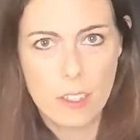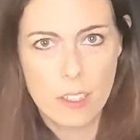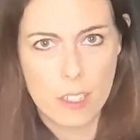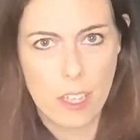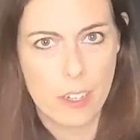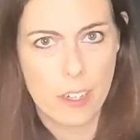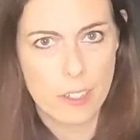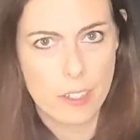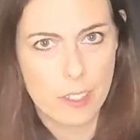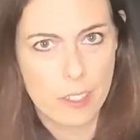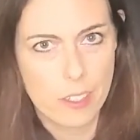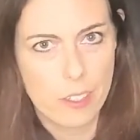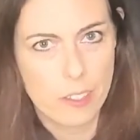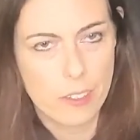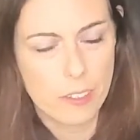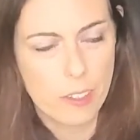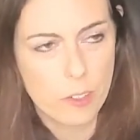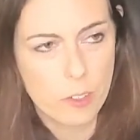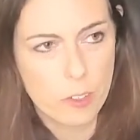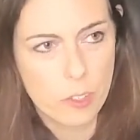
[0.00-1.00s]
So
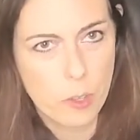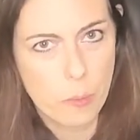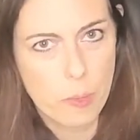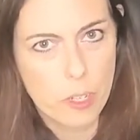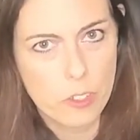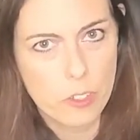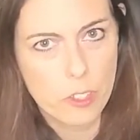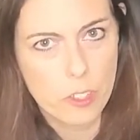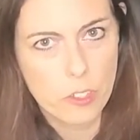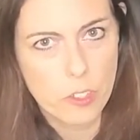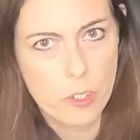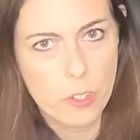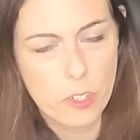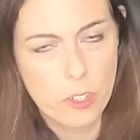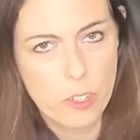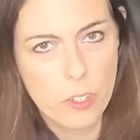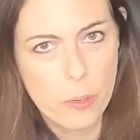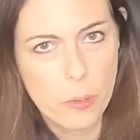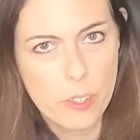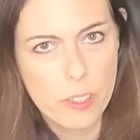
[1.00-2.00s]
honestly, there's so much that you
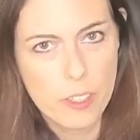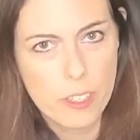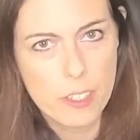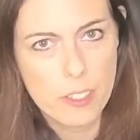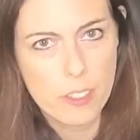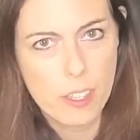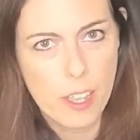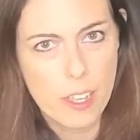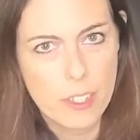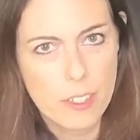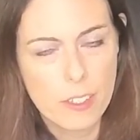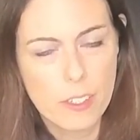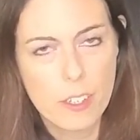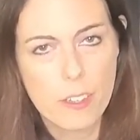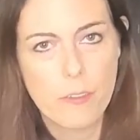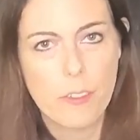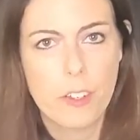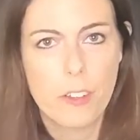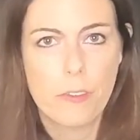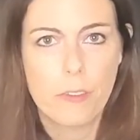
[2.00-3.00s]
can do with these lights that
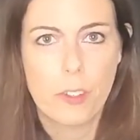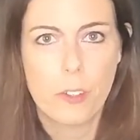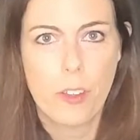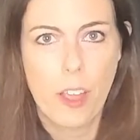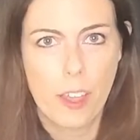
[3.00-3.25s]
even if you